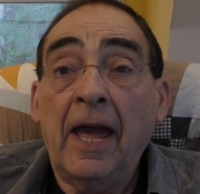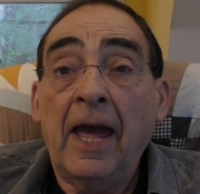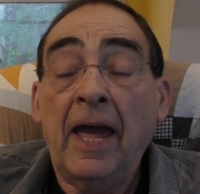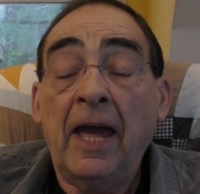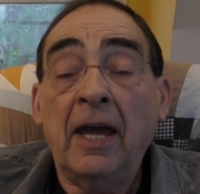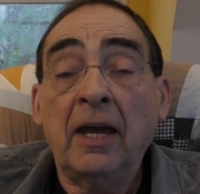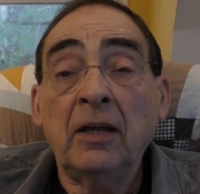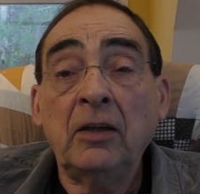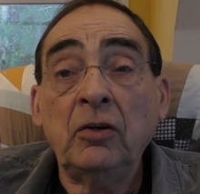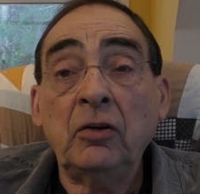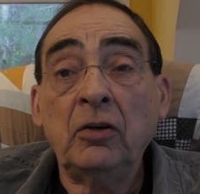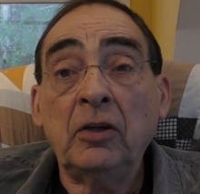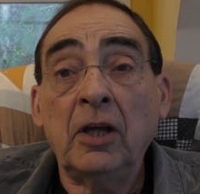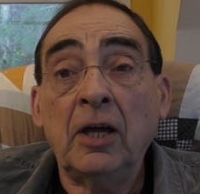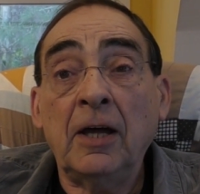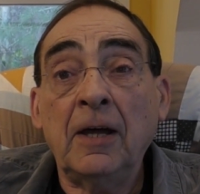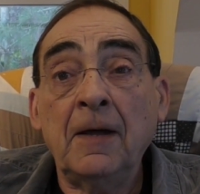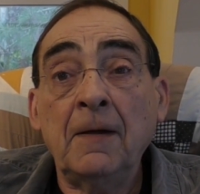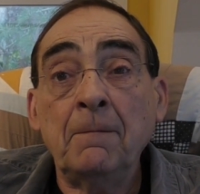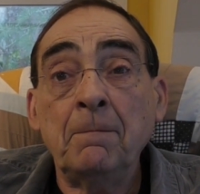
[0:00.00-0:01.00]
and
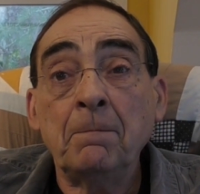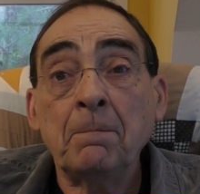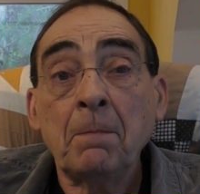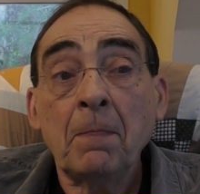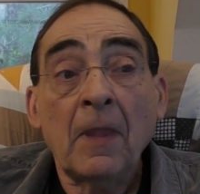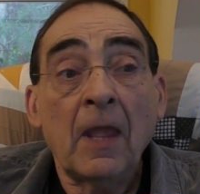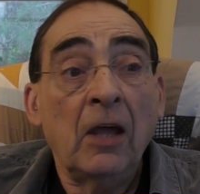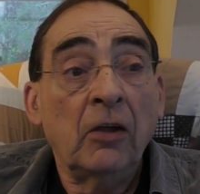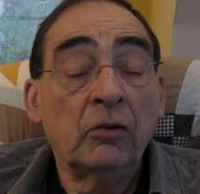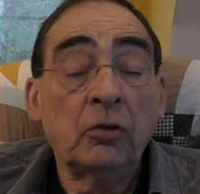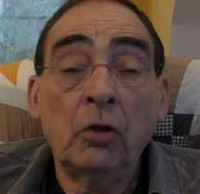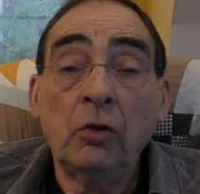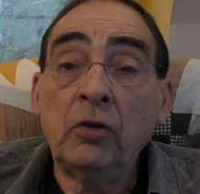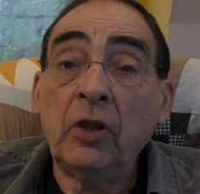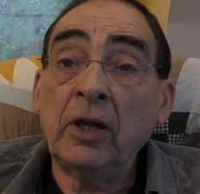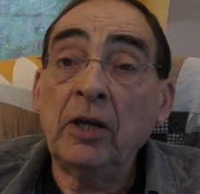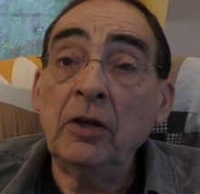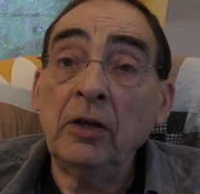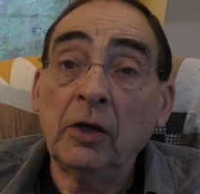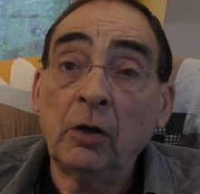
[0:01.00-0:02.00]
um, so
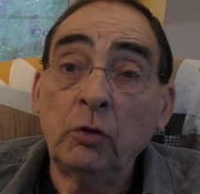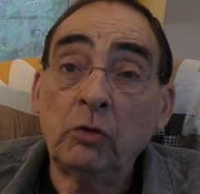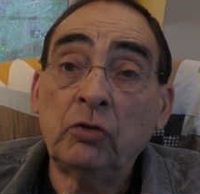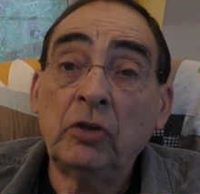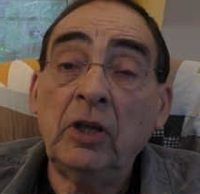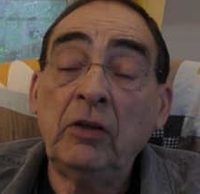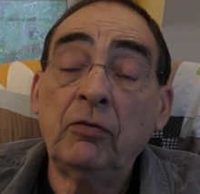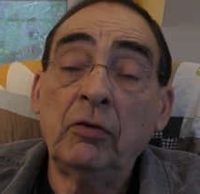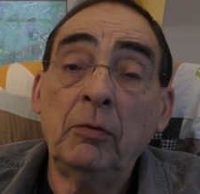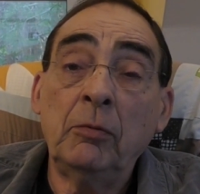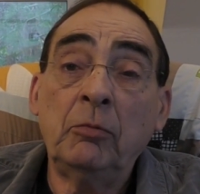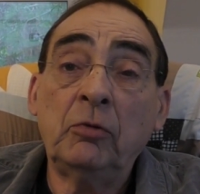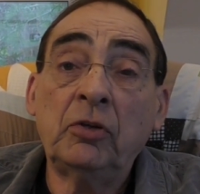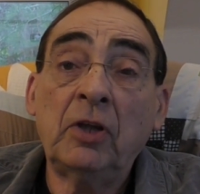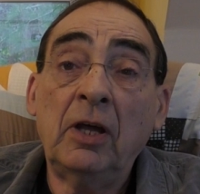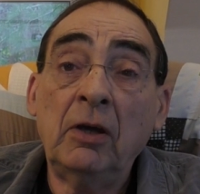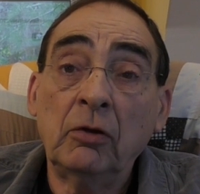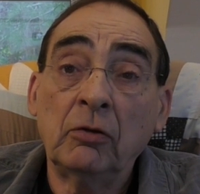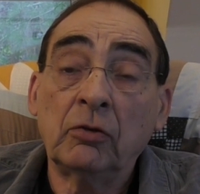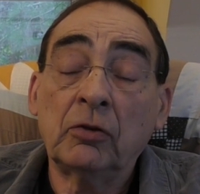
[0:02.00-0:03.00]
they can go see for
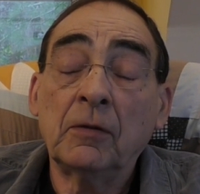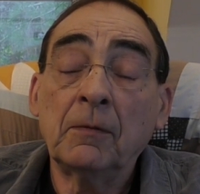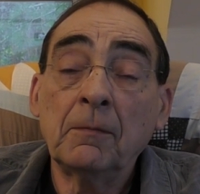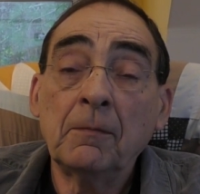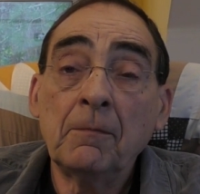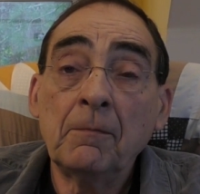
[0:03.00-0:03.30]
themselves.